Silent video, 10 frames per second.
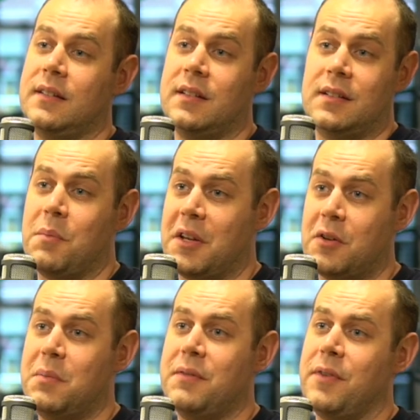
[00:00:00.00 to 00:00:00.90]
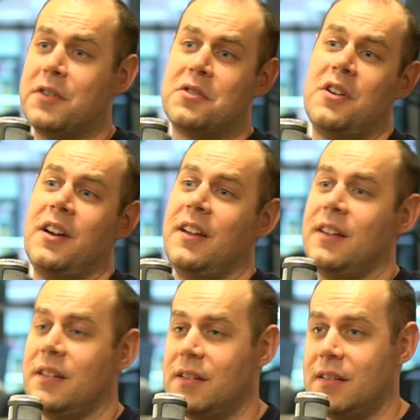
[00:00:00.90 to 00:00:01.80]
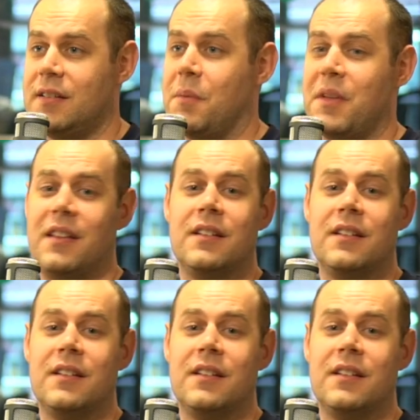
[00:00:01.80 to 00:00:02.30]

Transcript: Is this something that could be frustrating? Is this something